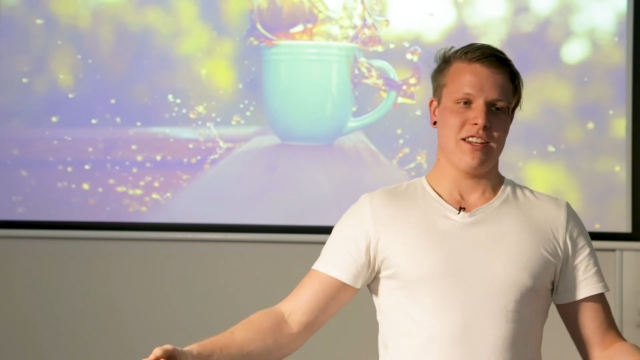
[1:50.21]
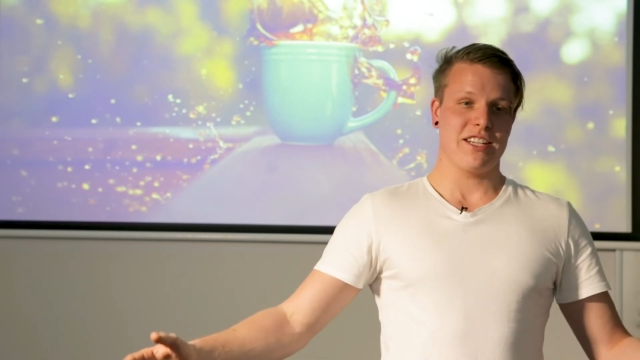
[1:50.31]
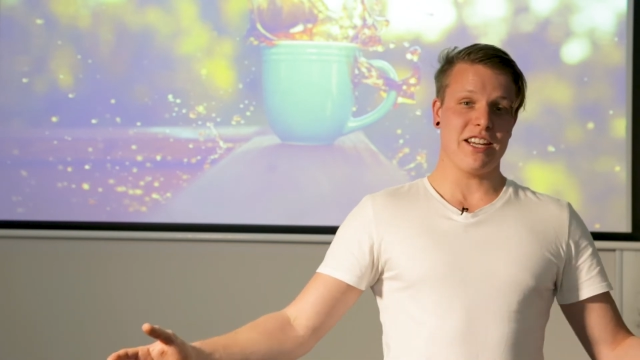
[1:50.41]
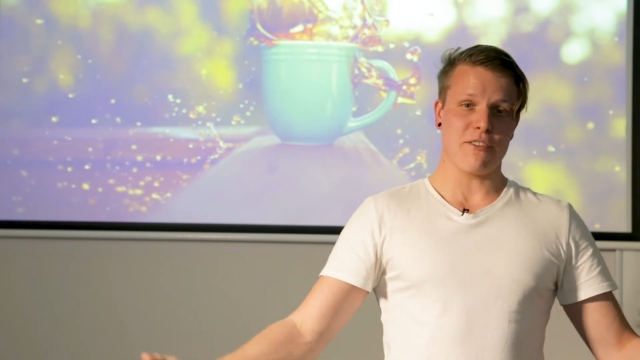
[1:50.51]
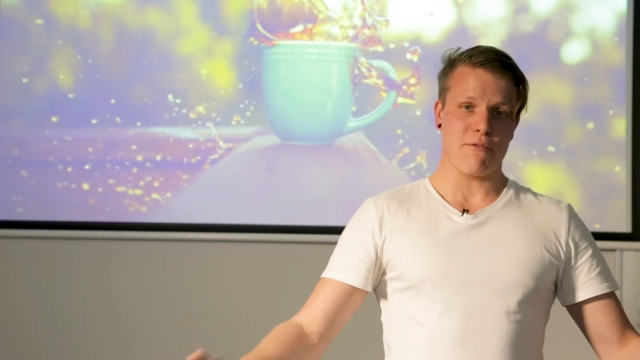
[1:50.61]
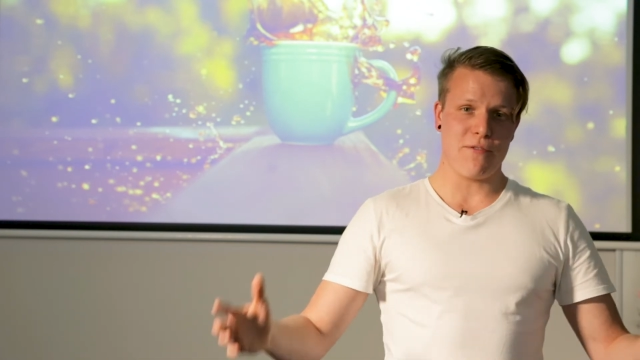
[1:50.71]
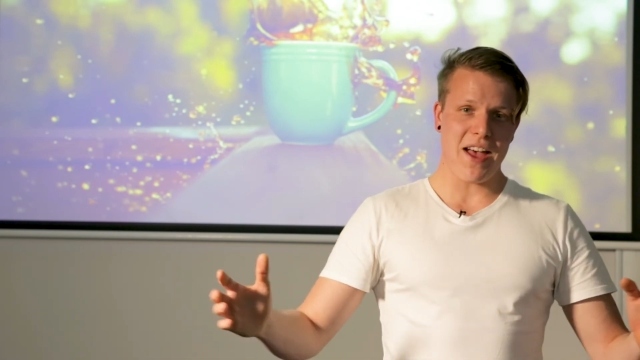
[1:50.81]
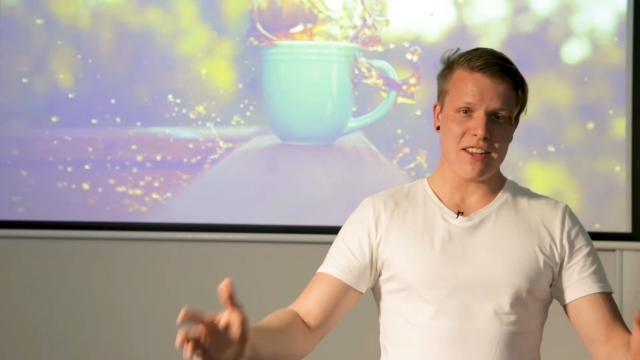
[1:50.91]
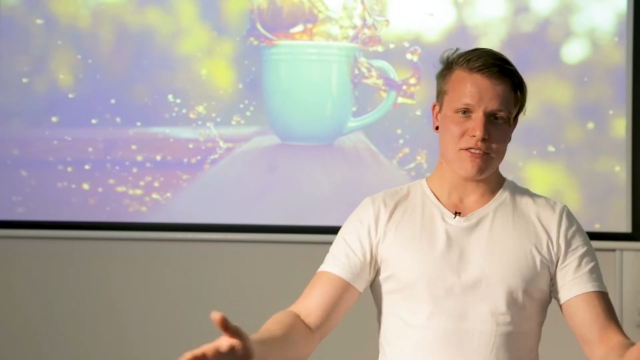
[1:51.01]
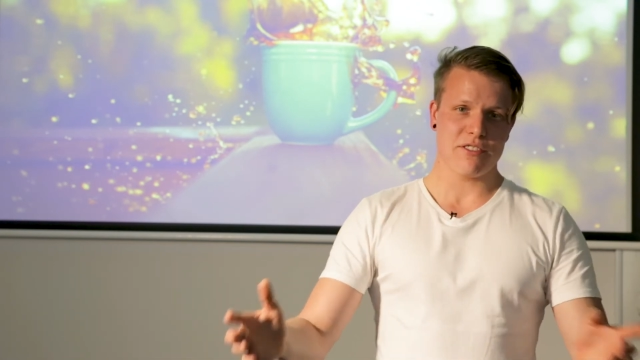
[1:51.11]
getting
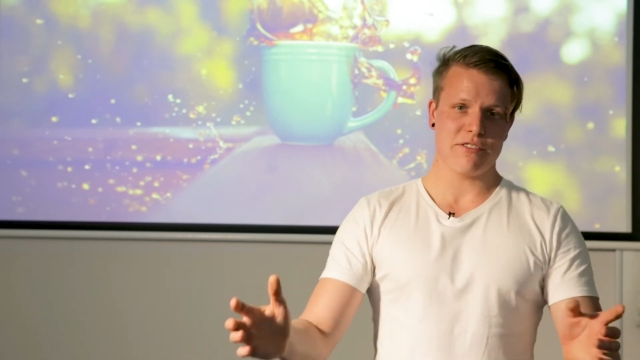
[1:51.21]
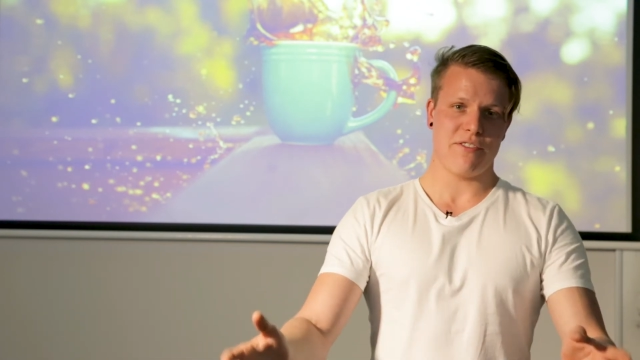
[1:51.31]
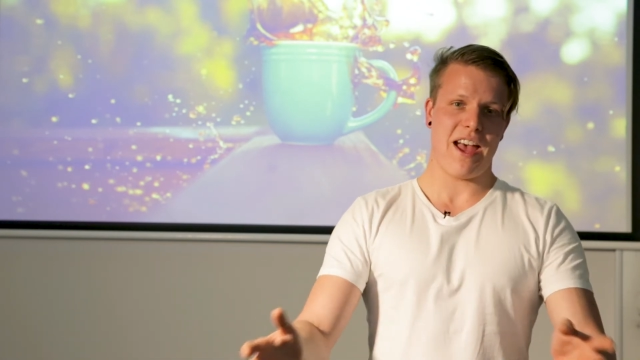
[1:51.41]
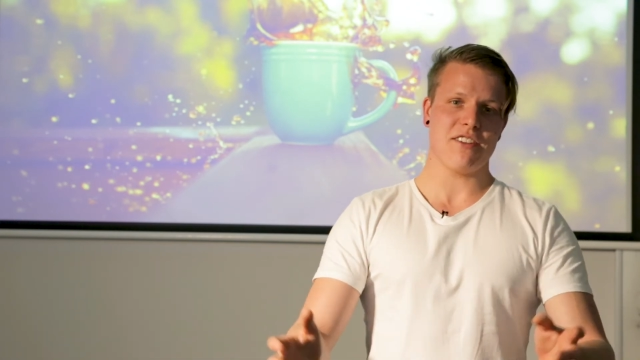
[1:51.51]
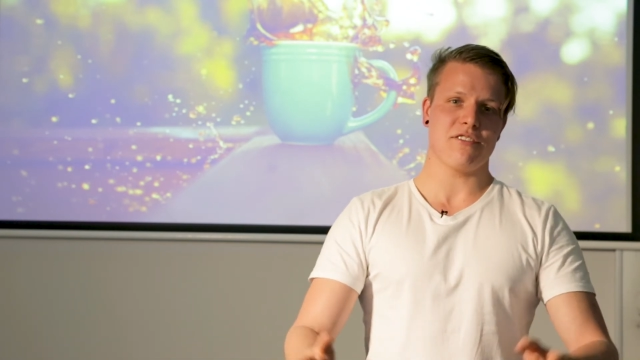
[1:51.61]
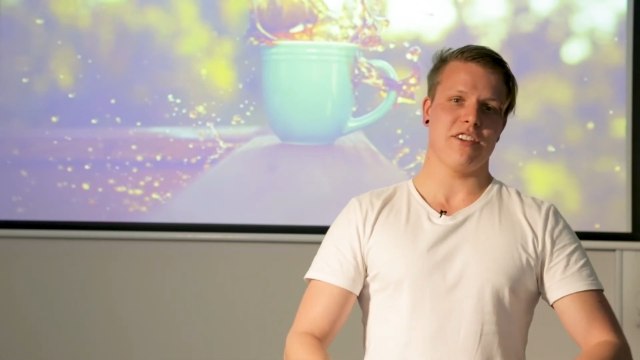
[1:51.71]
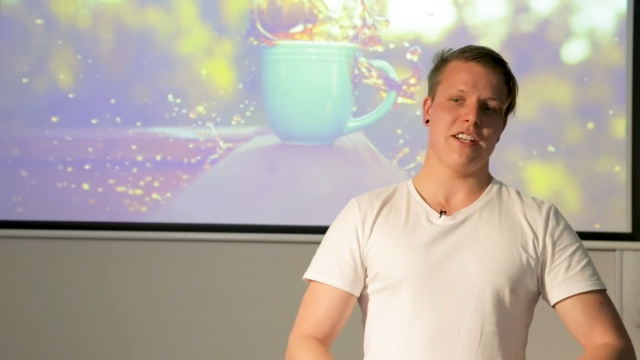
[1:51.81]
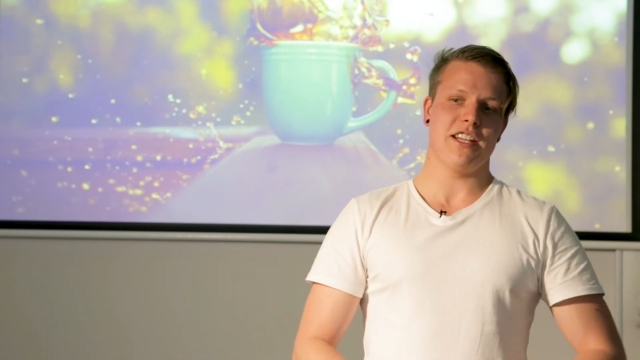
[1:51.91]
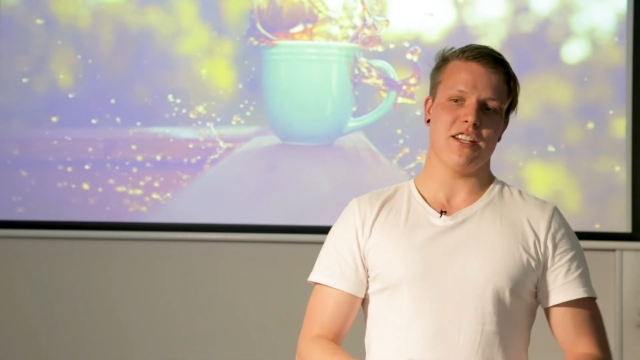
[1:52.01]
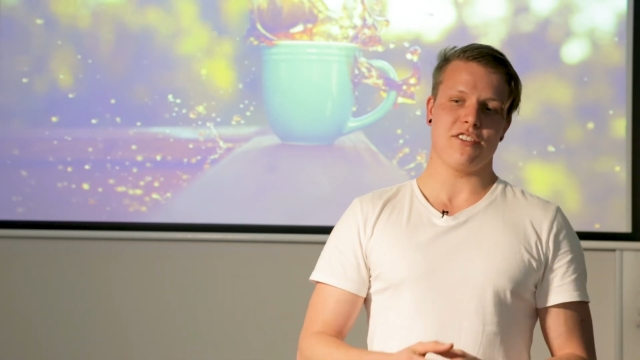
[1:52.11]
faster and faster
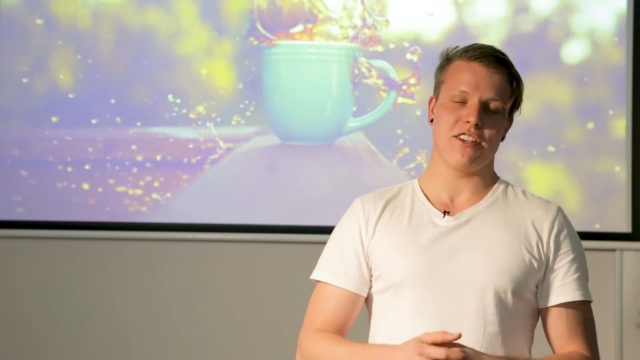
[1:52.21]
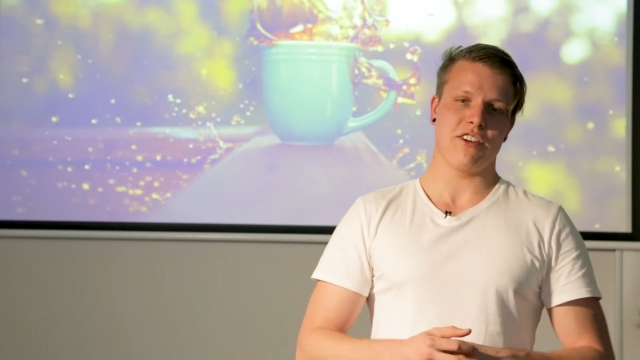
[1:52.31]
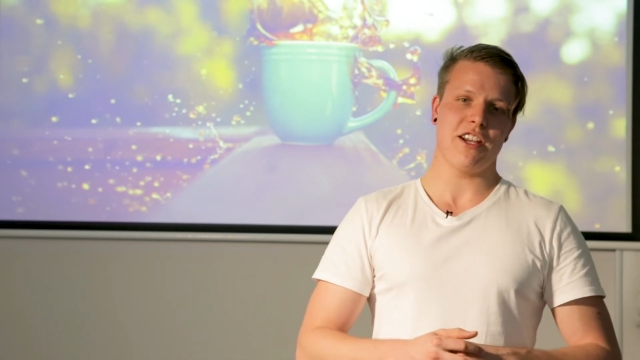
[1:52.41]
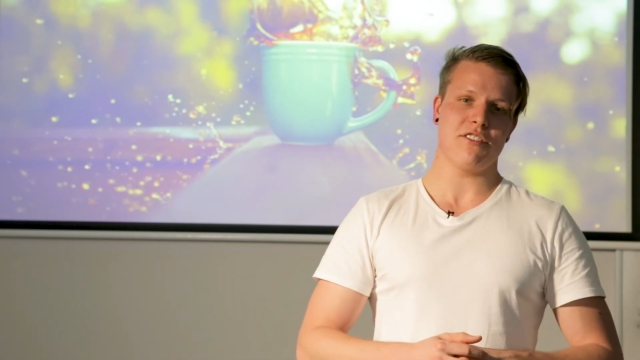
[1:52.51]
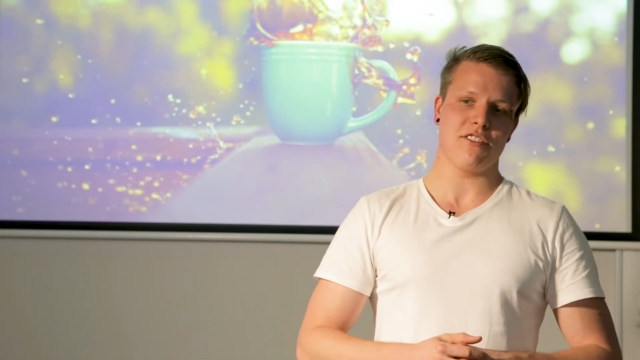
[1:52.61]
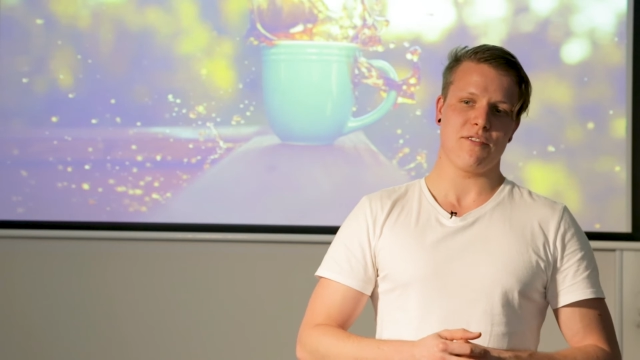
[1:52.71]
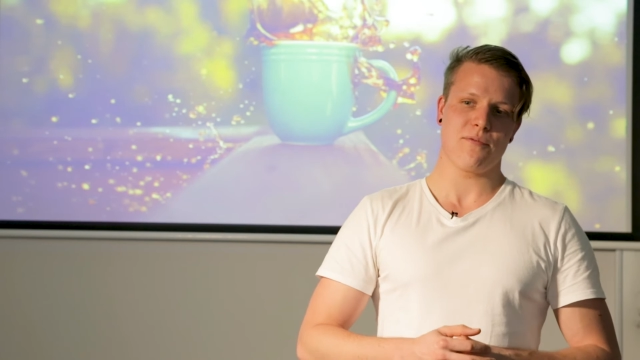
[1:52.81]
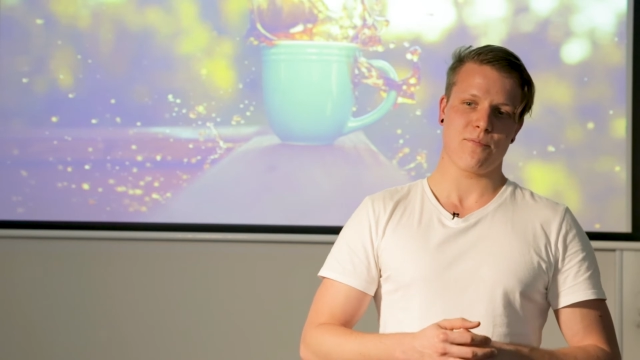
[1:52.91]
in each iteration.